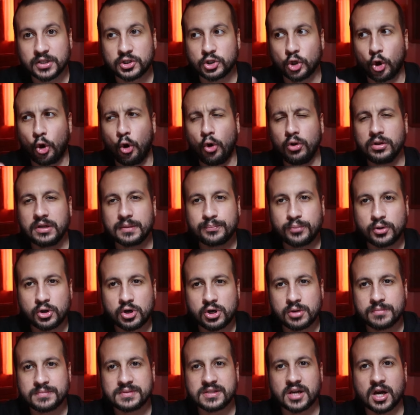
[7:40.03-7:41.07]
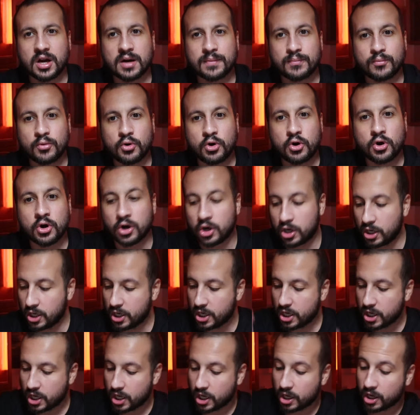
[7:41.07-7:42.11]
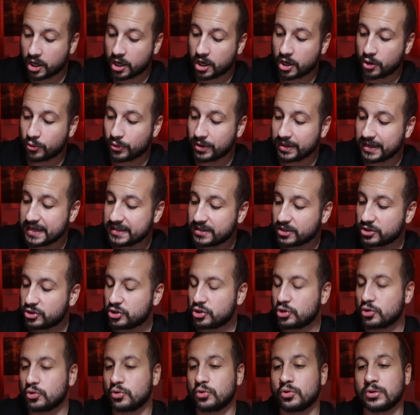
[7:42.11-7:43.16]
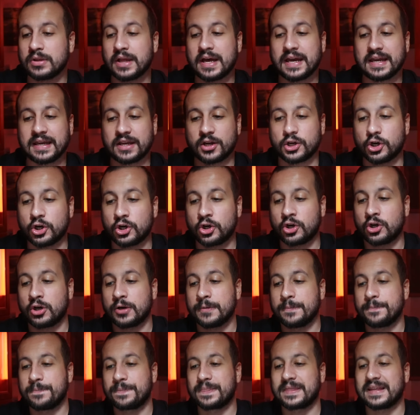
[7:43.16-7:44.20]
The older poems are more uh, related to like her